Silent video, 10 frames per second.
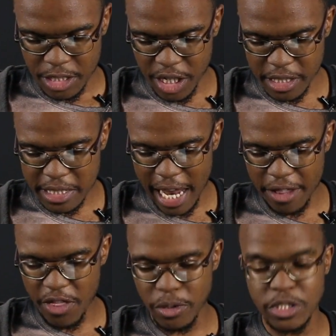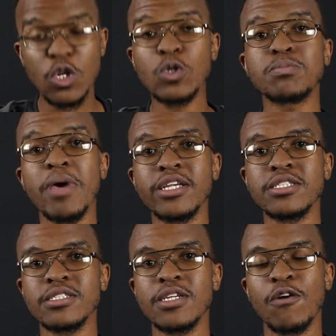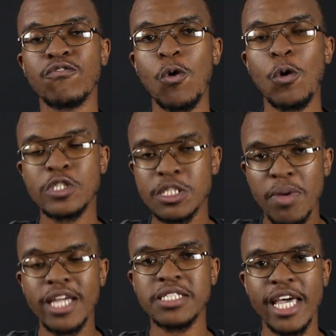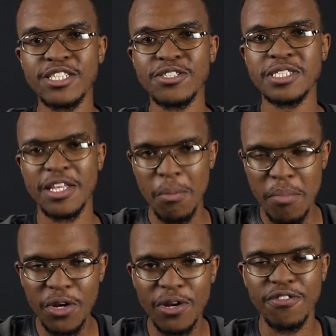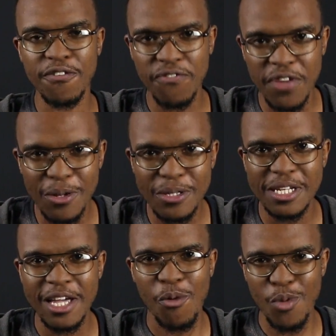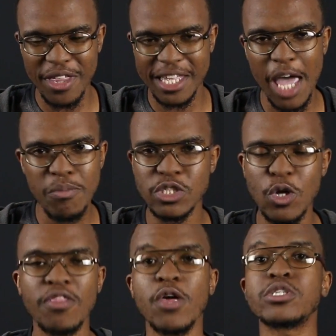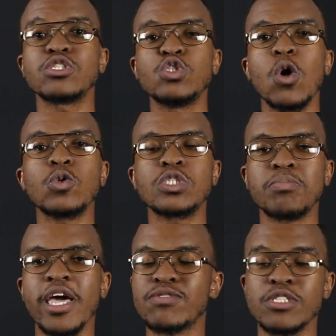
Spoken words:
Just like there is no space for spectators in the middle of the field, when the game is on, there is no space